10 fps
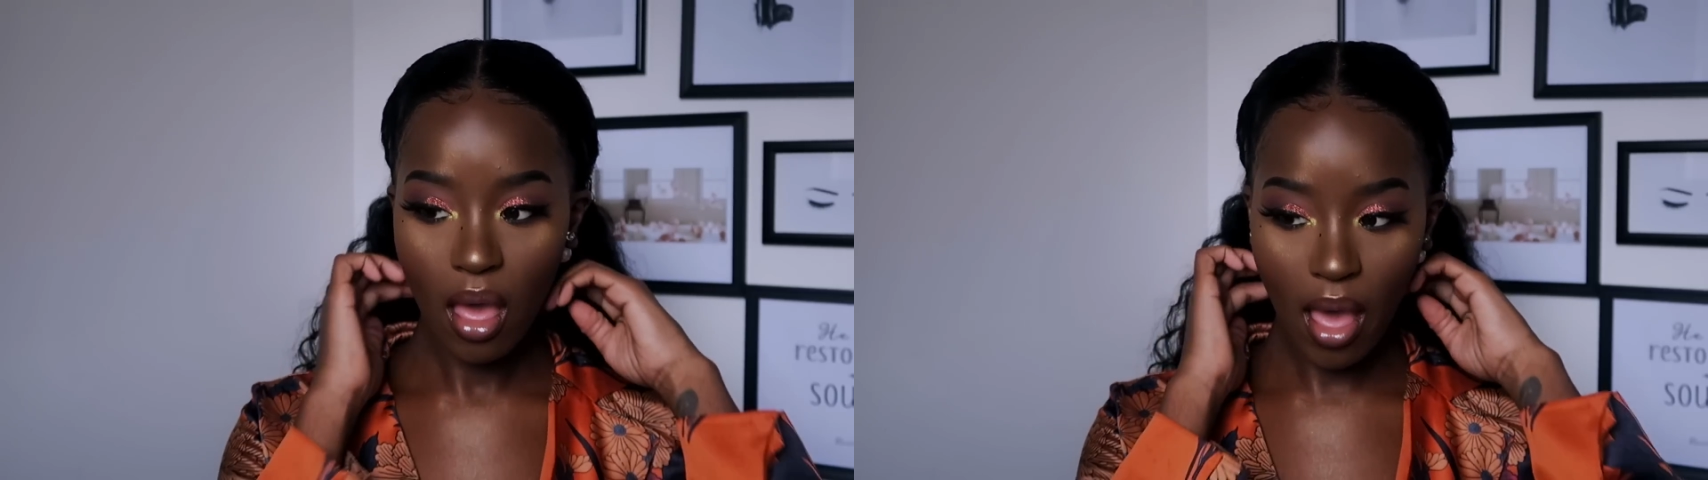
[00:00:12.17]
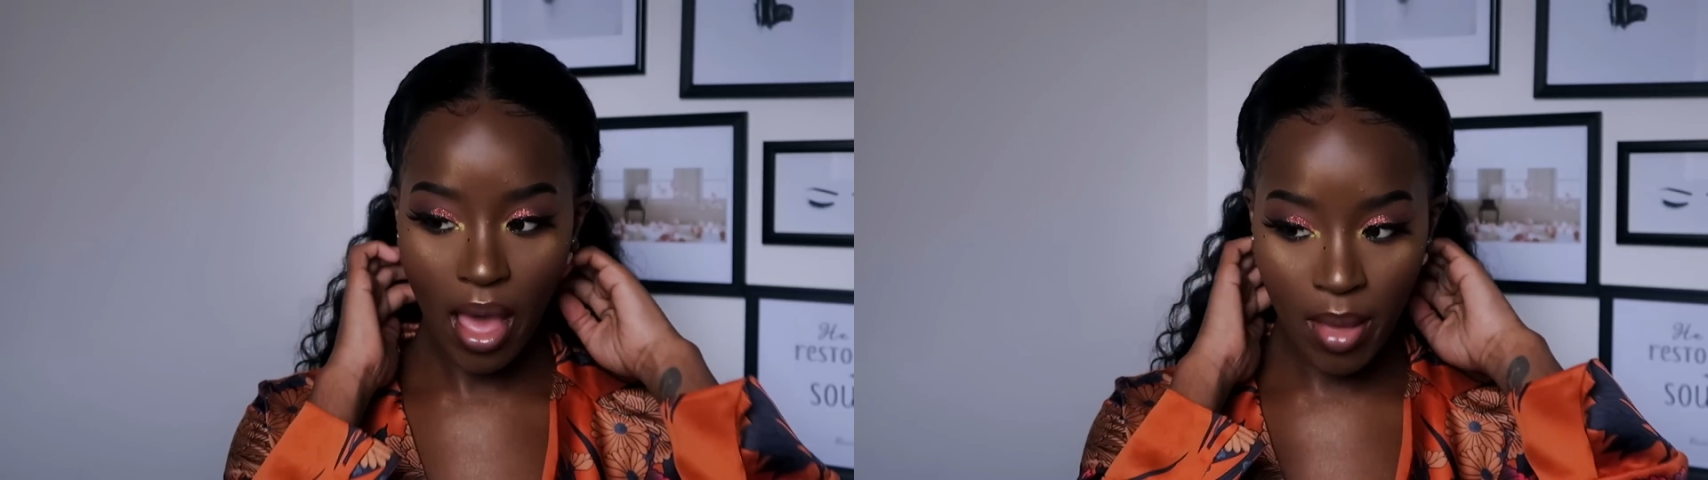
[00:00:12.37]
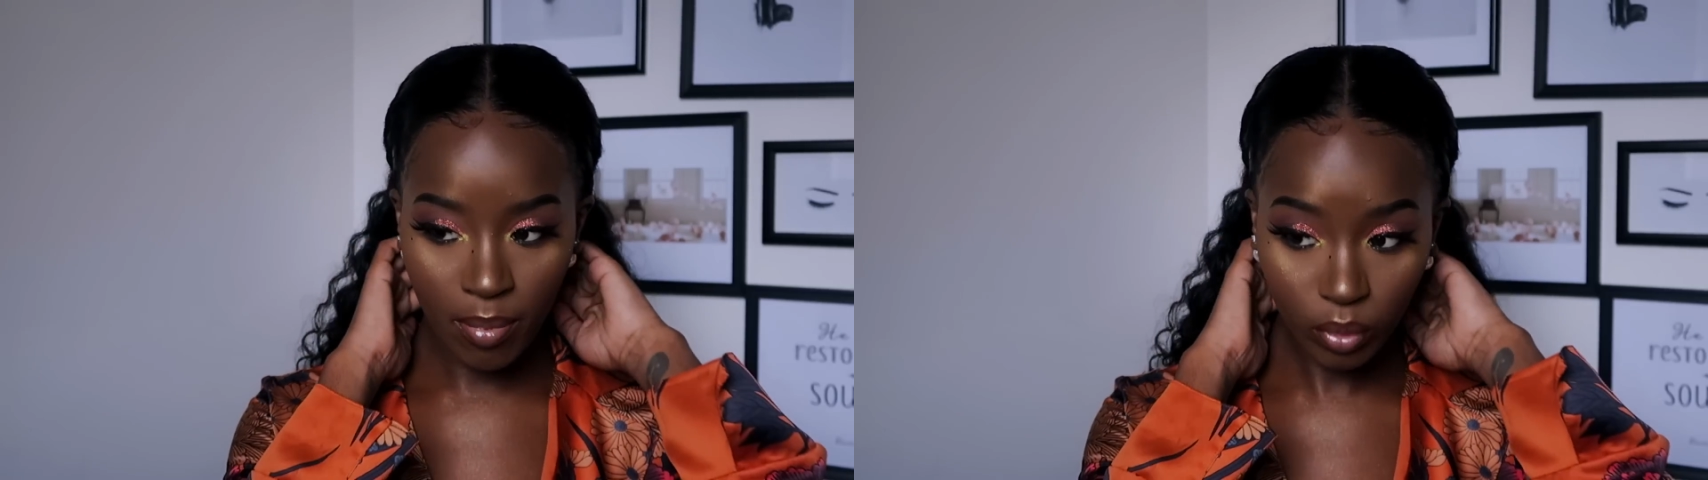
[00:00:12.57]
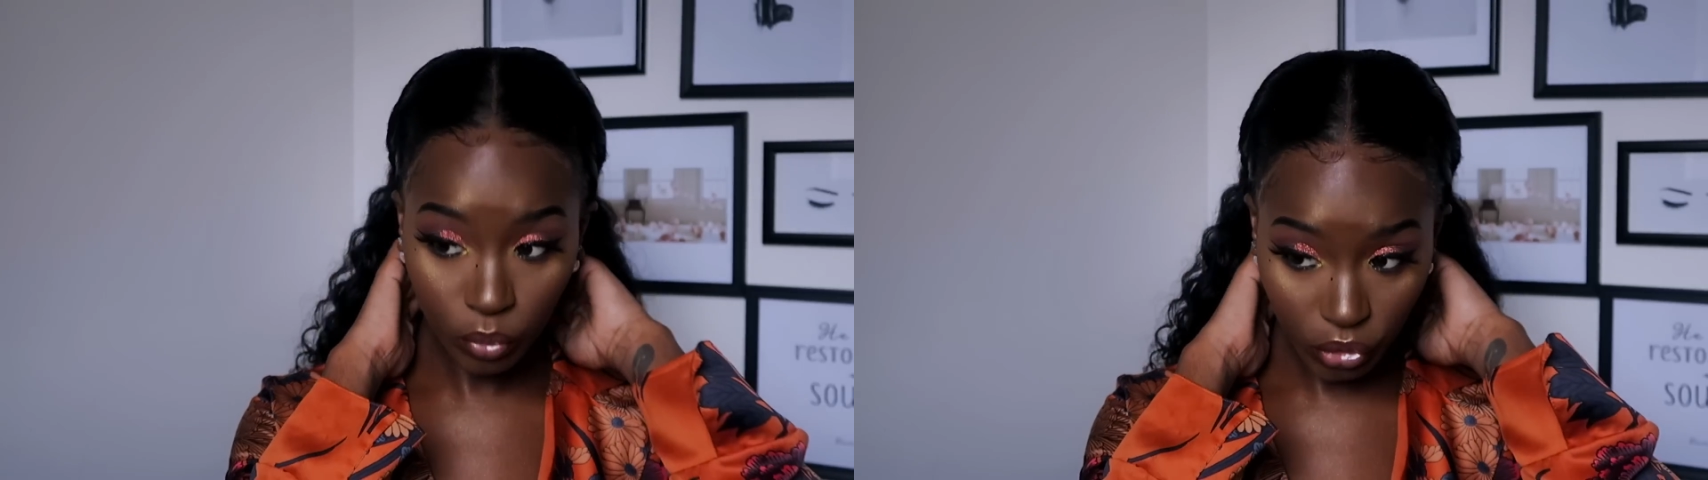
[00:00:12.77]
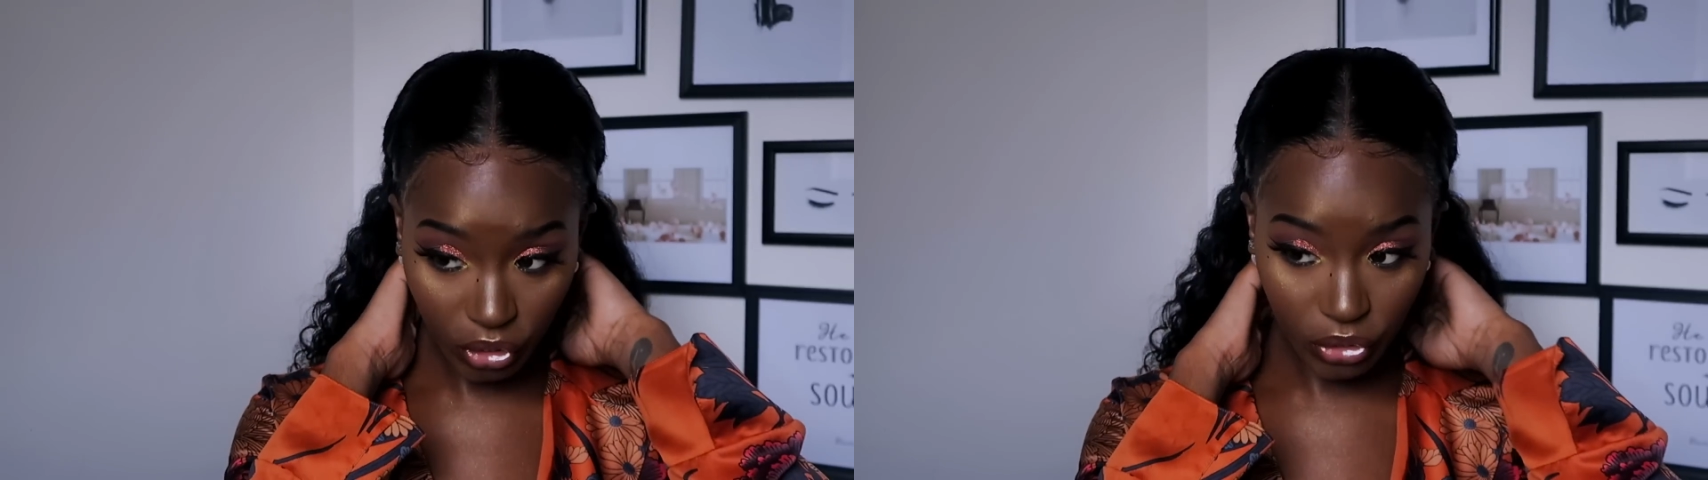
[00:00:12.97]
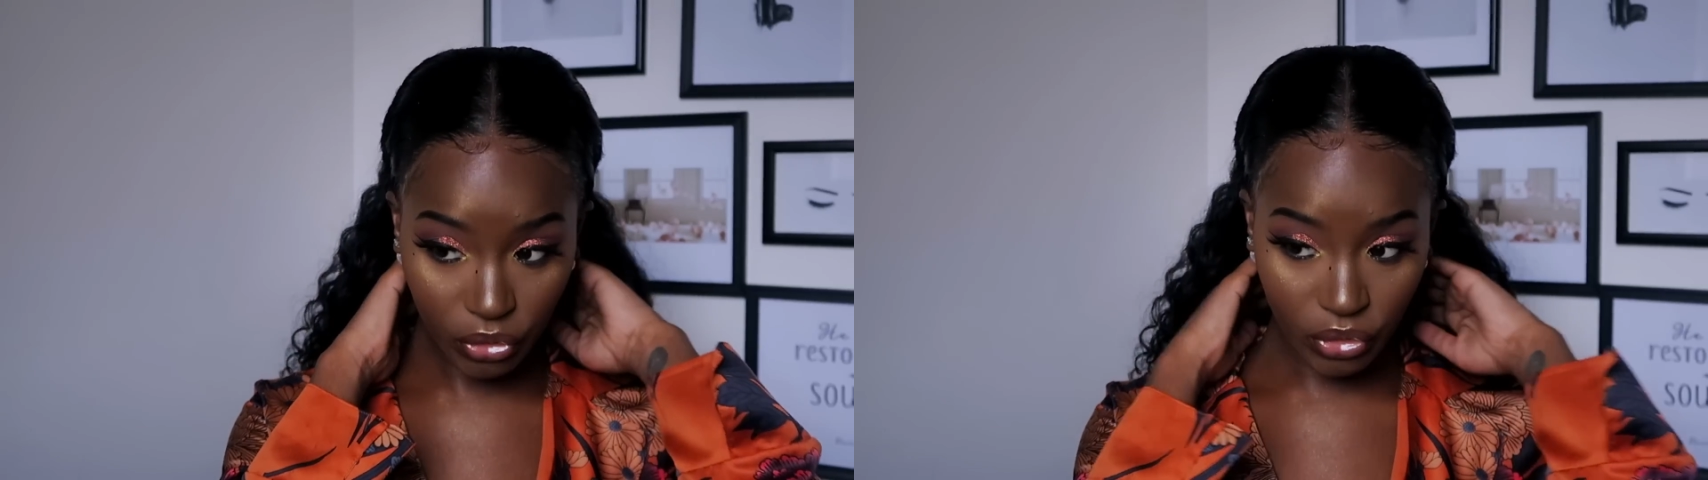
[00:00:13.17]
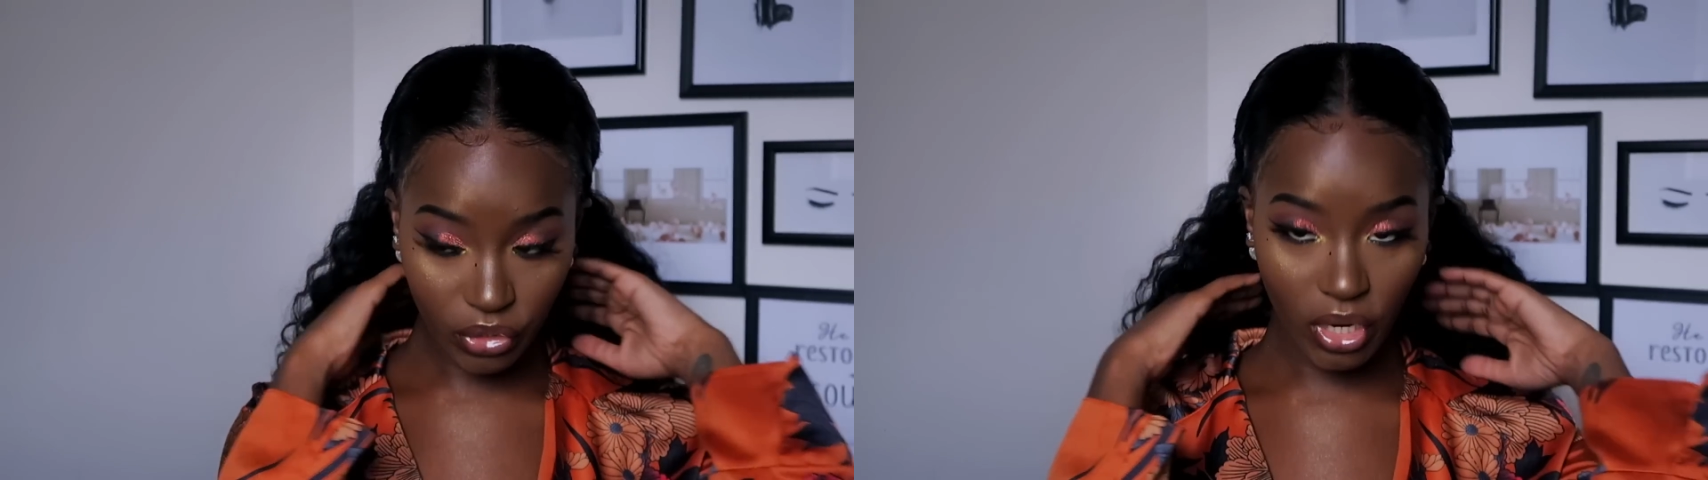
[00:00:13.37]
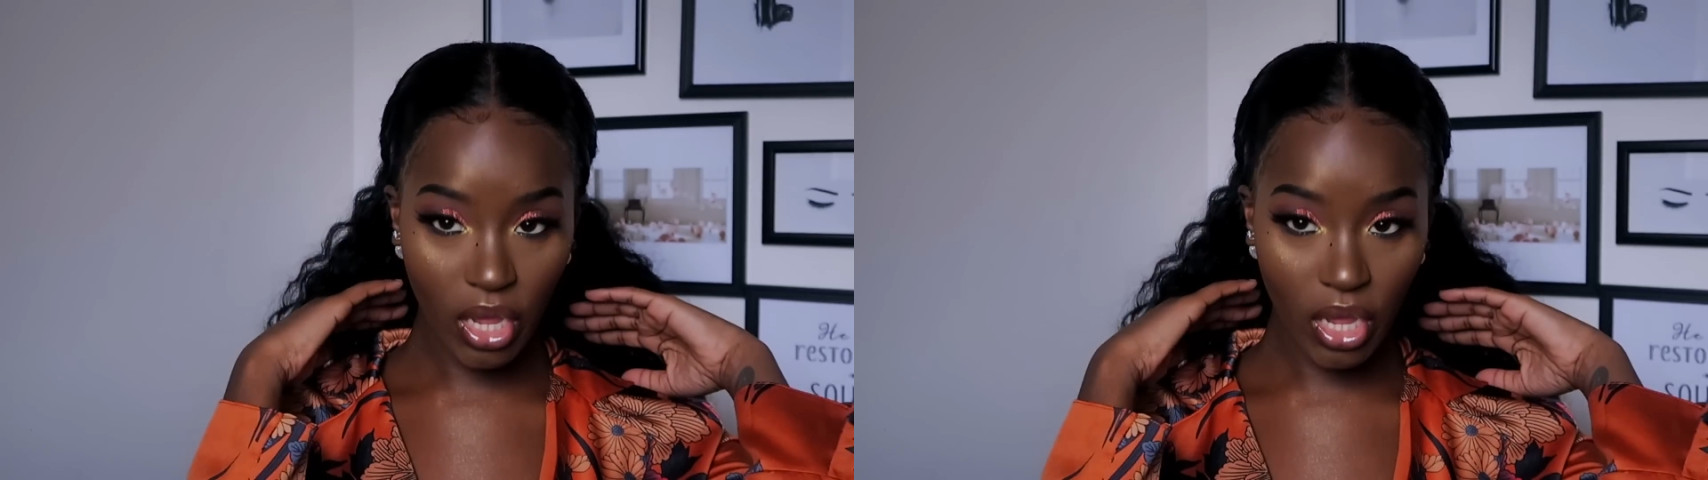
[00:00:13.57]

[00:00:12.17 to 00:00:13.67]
Also used